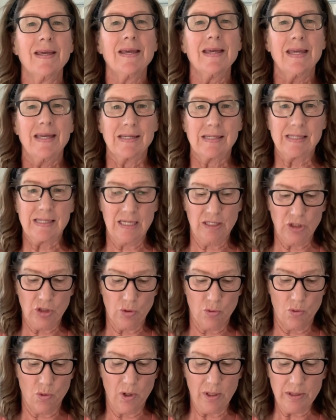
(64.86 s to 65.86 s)

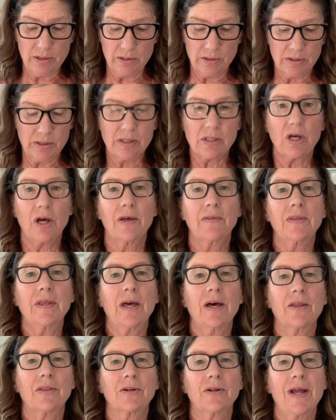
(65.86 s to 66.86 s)
Essential oils, on
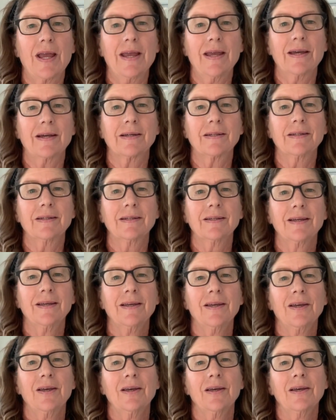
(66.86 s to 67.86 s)
the other hand,
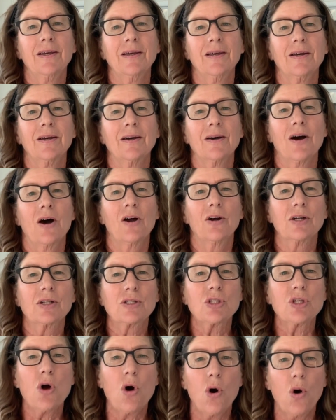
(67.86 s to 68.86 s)
are a
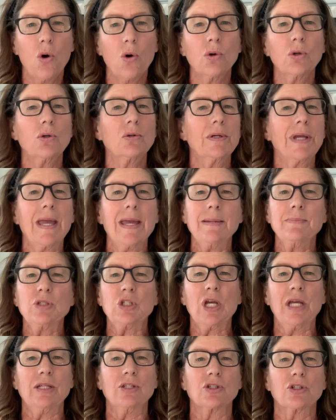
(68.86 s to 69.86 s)
total game
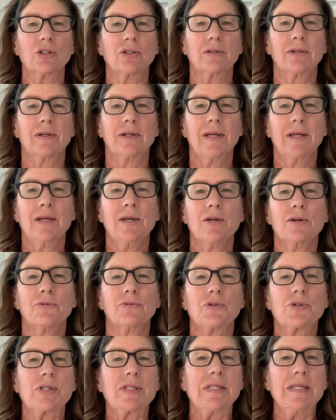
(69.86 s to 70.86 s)
changer.
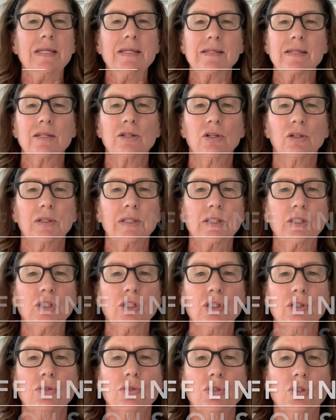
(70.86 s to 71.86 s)
For seasonal
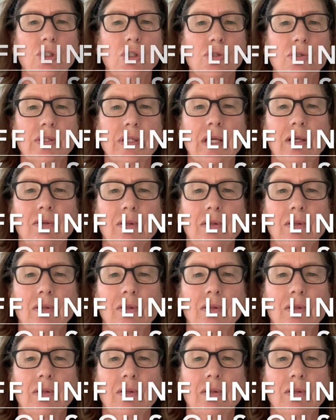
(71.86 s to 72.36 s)
issues, using